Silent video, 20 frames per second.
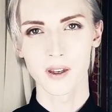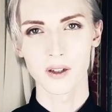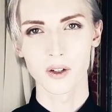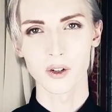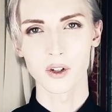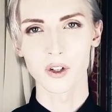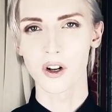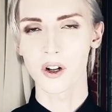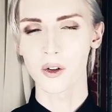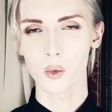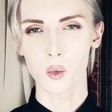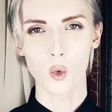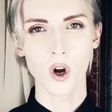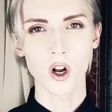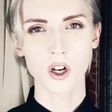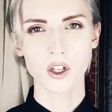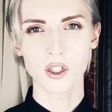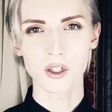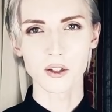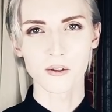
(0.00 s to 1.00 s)
You're not
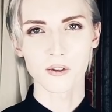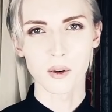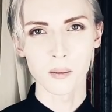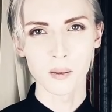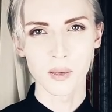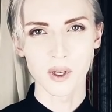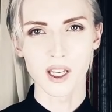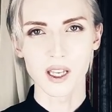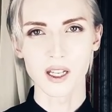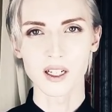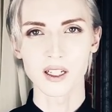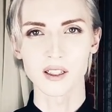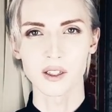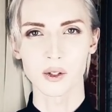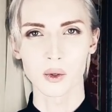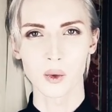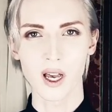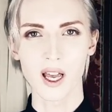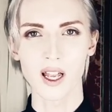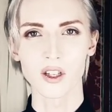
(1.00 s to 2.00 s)
watching from beginning
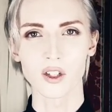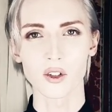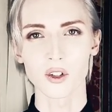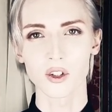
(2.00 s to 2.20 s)
to end.